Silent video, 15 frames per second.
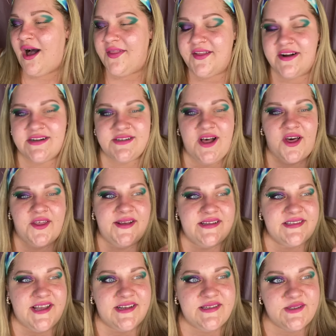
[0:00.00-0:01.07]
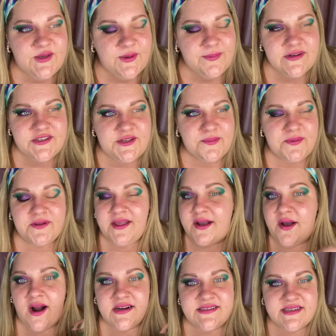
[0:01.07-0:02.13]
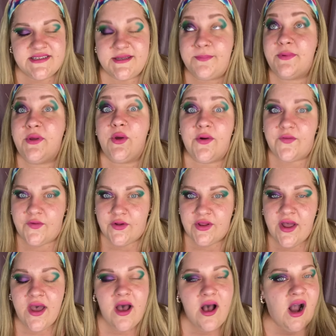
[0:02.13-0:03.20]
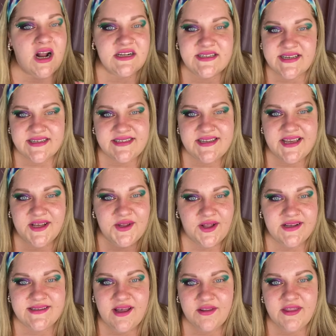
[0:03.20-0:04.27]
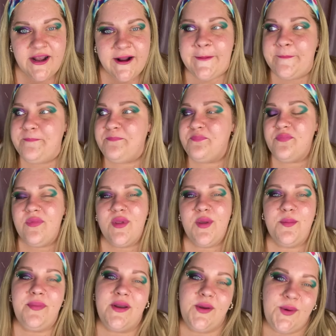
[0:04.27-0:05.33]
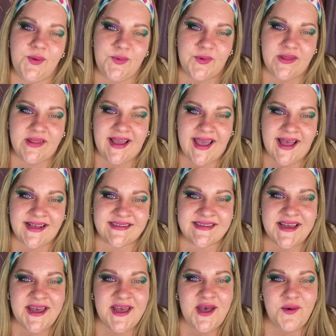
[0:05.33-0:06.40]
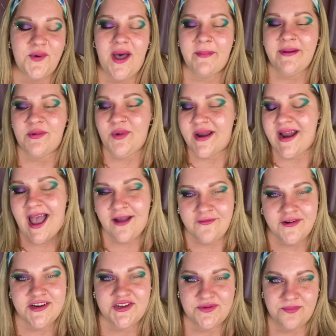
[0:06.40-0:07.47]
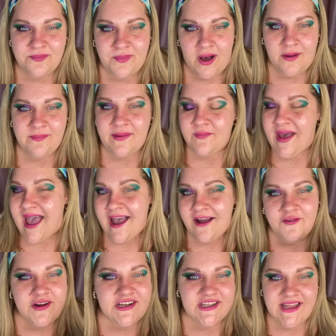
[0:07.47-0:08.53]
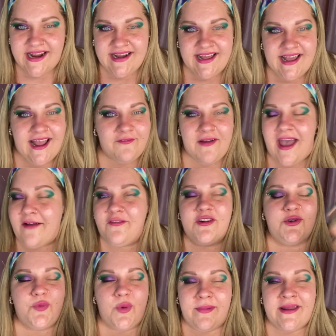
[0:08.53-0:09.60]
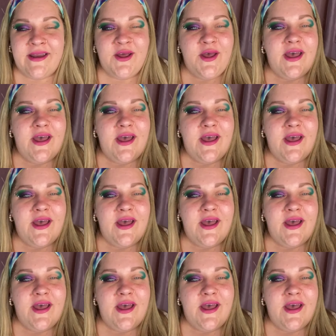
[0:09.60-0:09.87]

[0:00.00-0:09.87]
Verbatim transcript: there's all these like super, super like artistic, beautiful artistic looks out there. But who really has, I mean, what average mom, average lady, average woman,